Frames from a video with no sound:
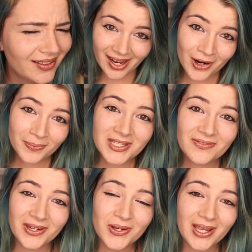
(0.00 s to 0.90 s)
I hope this
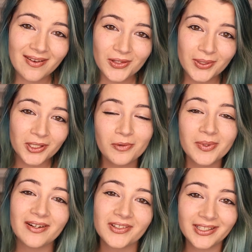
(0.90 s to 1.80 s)
video gave you a little
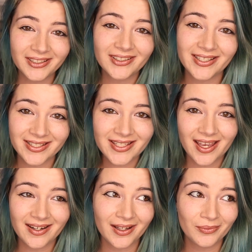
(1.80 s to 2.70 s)
bit of a clear
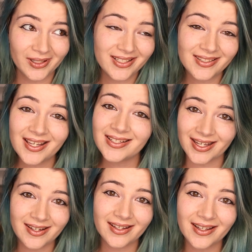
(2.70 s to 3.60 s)
insight on what it's like
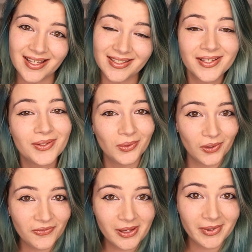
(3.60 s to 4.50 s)
dating as a
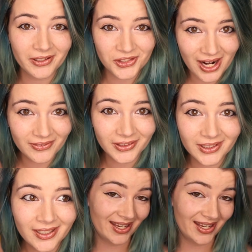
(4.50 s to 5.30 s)
solo female traveler